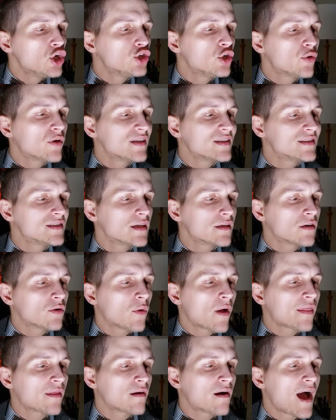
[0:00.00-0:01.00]
to consider
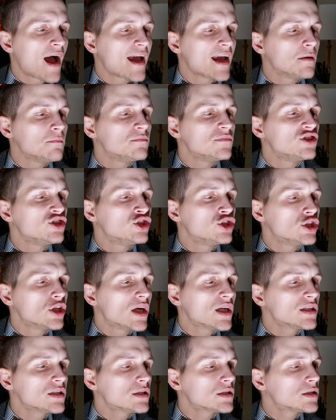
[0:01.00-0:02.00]
whether I am
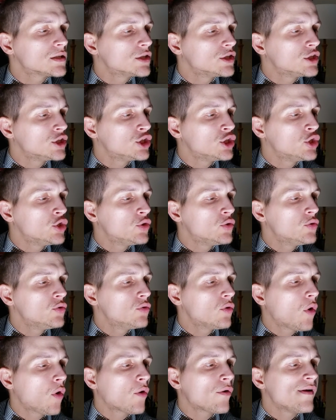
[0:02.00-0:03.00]
just to you
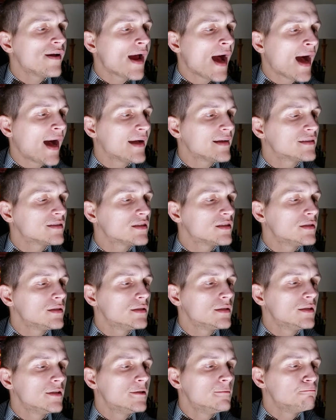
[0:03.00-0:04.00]
or not.
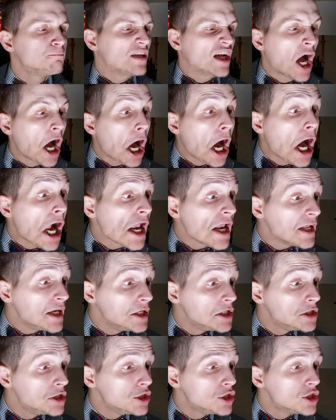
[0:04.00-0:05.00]
Begone!
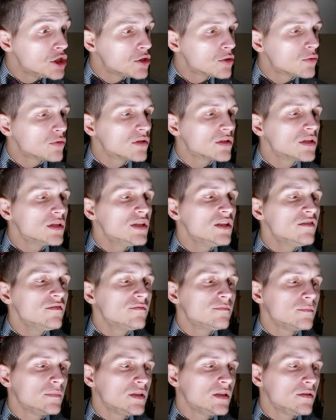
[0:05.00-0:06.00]
Relieve
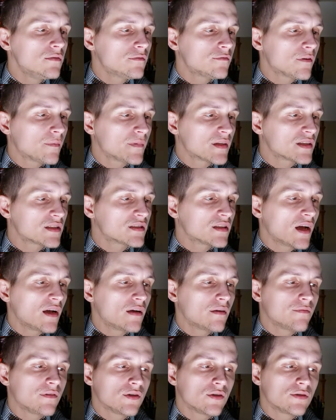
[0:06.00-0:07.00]
me from the sight
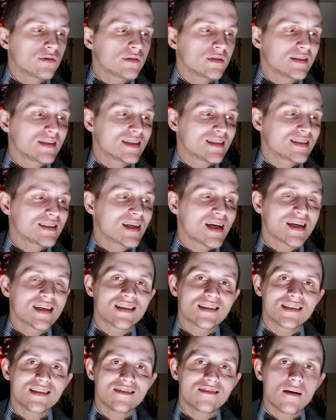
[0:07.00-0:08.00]
of your
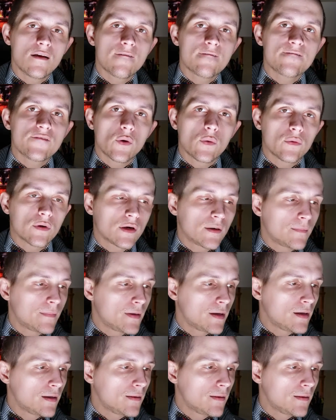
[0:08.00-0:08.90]
detested form.